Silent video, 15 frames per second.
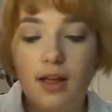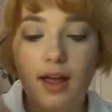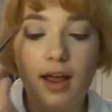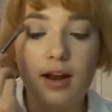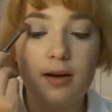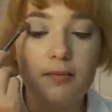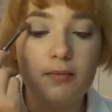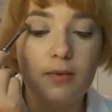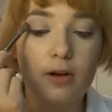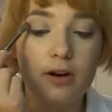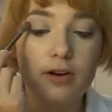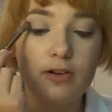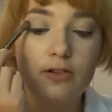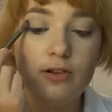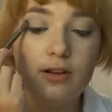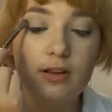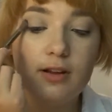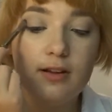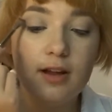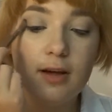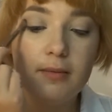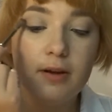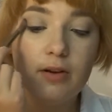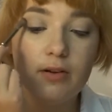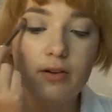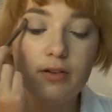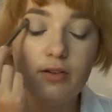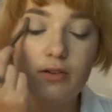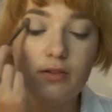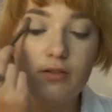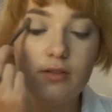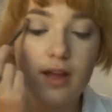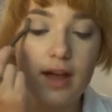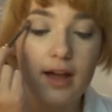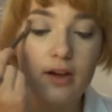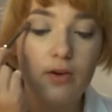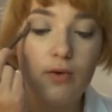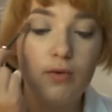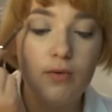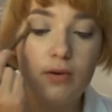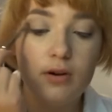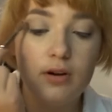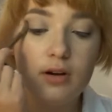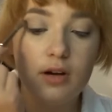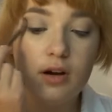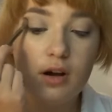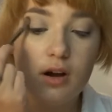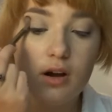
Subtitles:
And I'm going to gently dab it onto that corner,